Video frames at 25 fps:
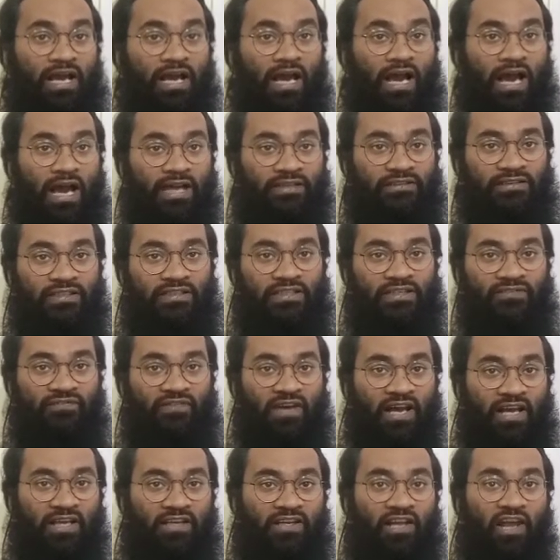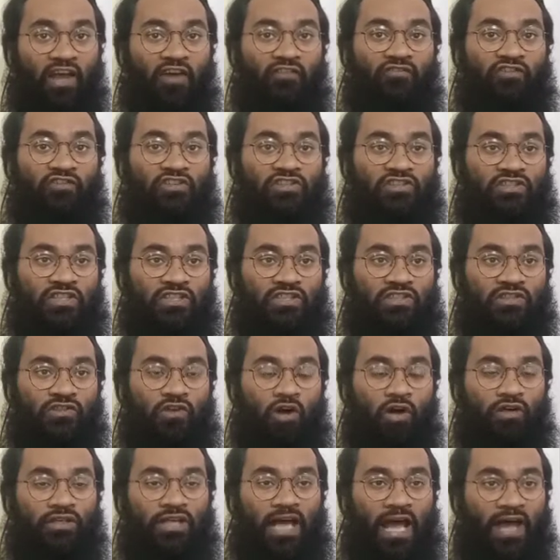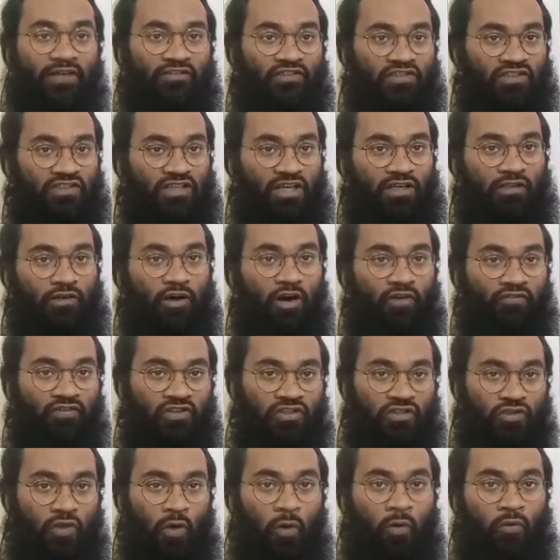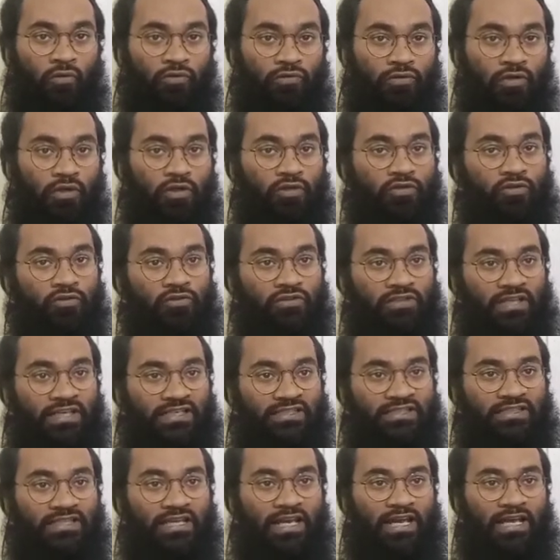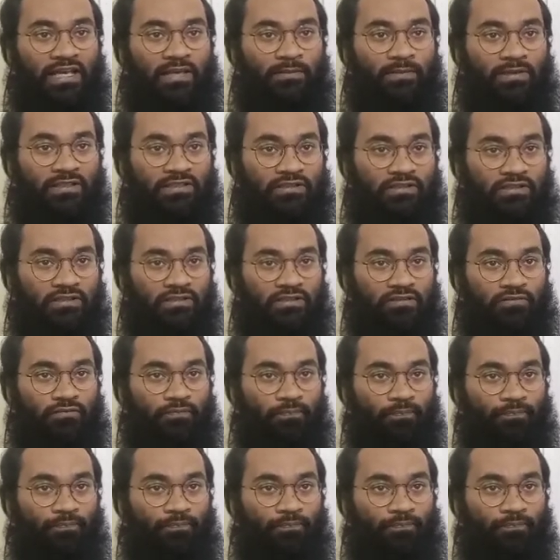identify which does not have a tongue of its own to taste the elements?